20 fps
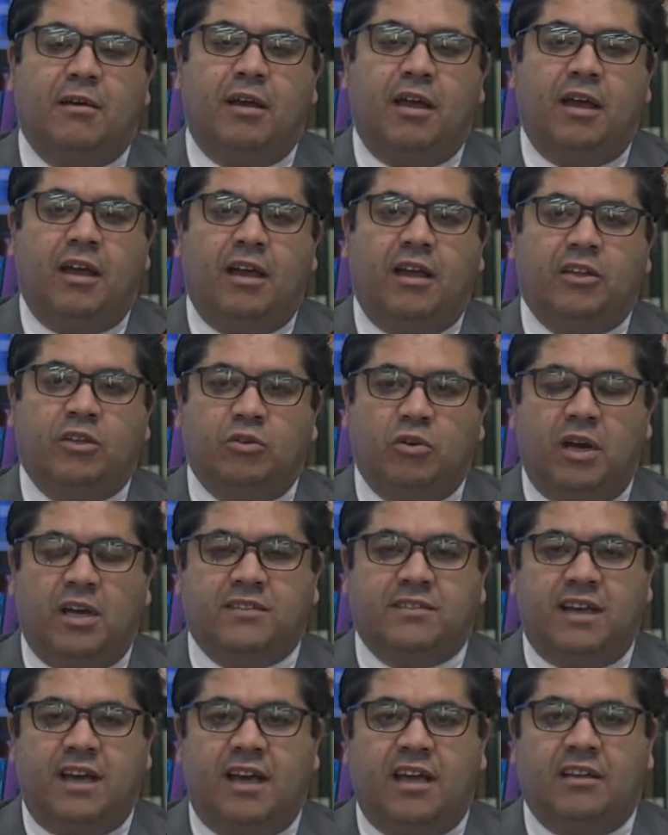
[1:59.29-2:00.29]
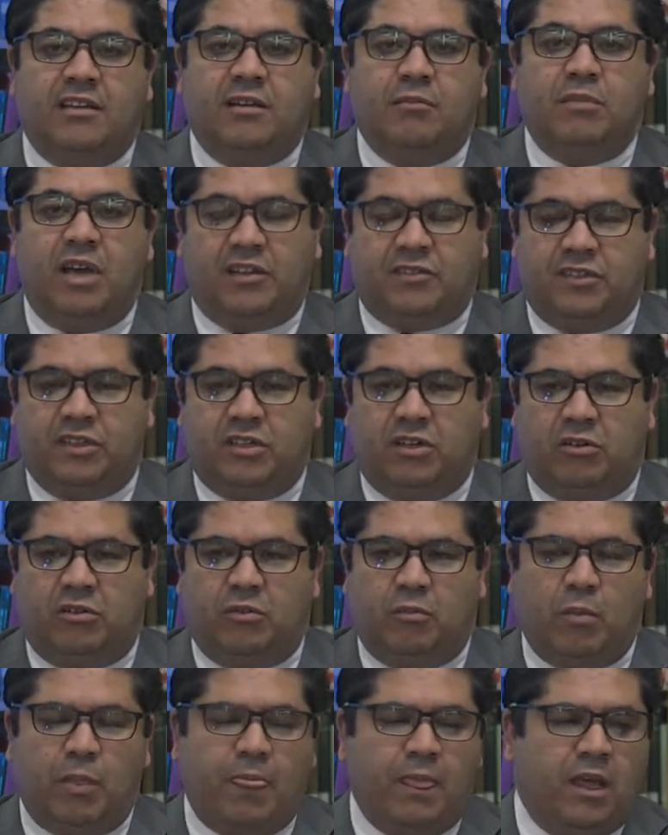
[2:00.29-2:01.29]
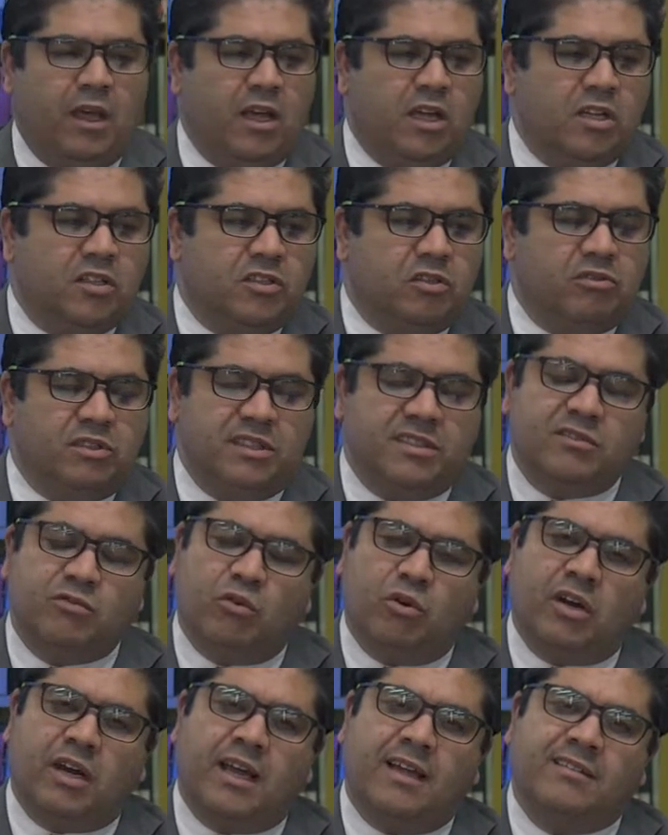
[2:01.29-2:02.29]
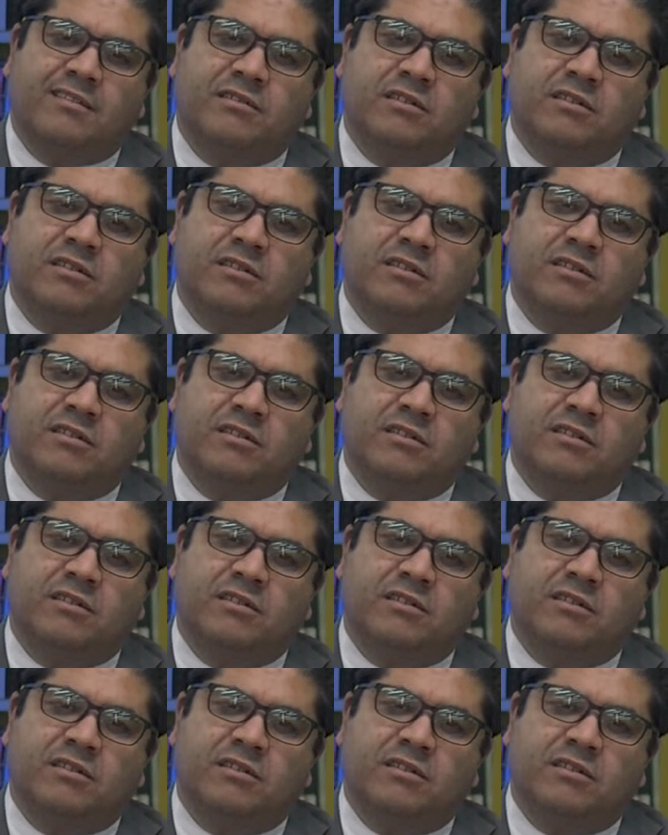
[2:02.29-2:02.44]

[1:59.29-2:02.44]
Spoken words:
US, and Mexico. So this work has